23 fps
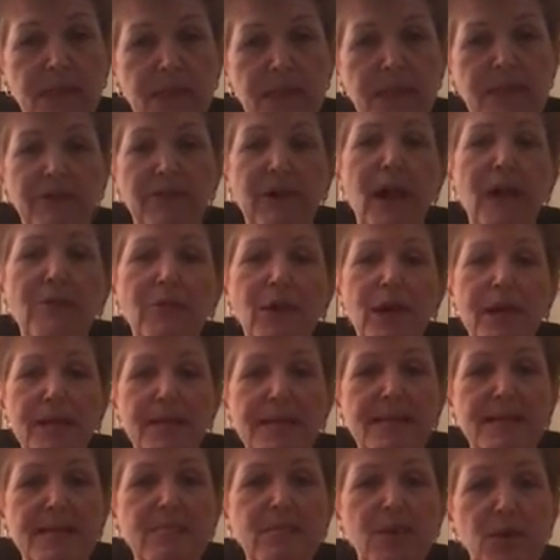If I write a
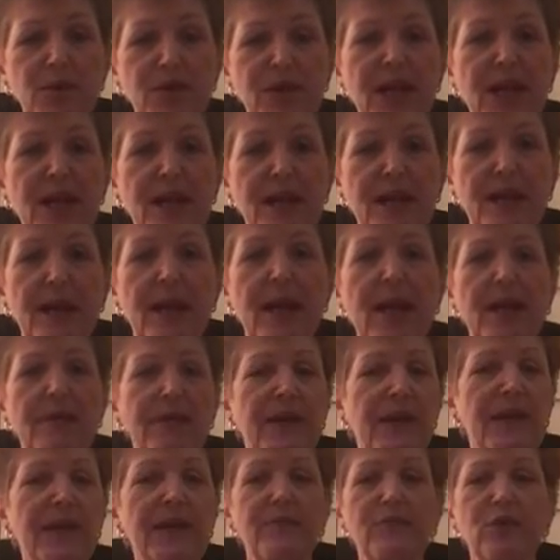symbol down and
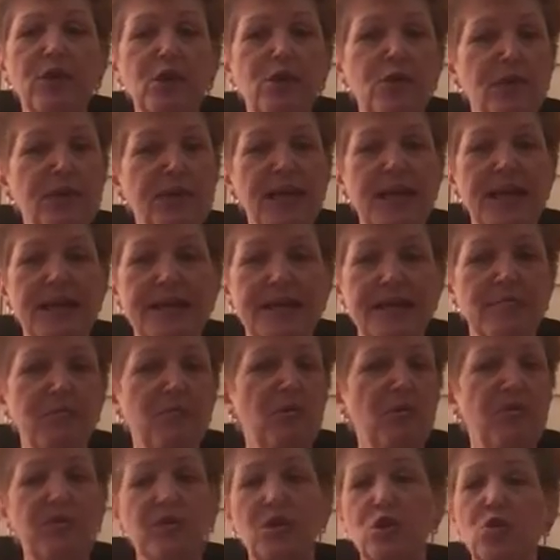they never use that
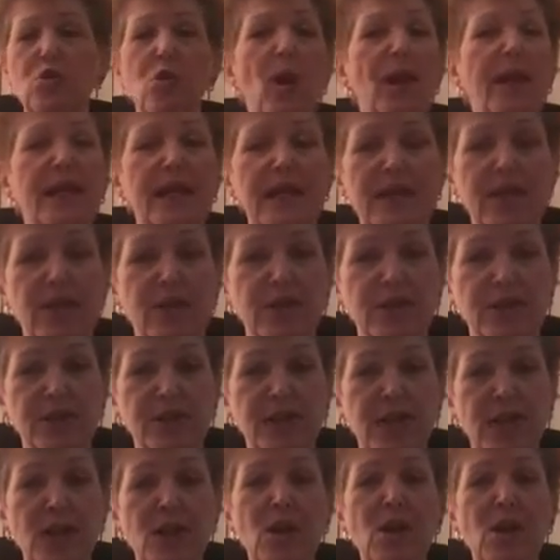symbol for 20 years,